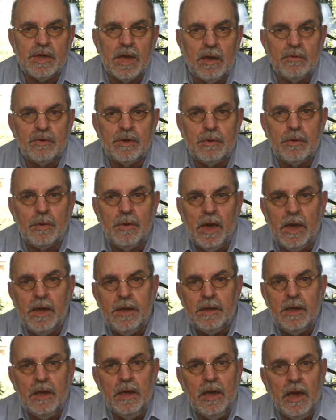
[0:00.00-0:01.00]
sounds
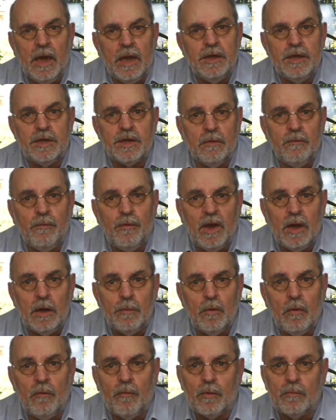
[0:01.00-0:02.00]
great and is
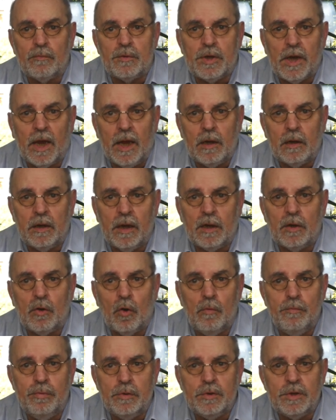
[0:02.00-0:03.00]
available from Tidal and
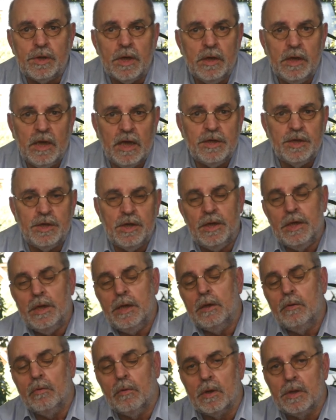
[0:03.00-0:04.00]
Qobuz at C
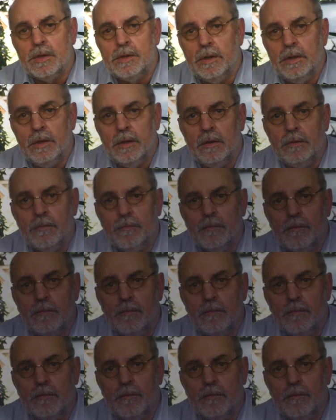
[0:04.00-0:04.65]
D quality.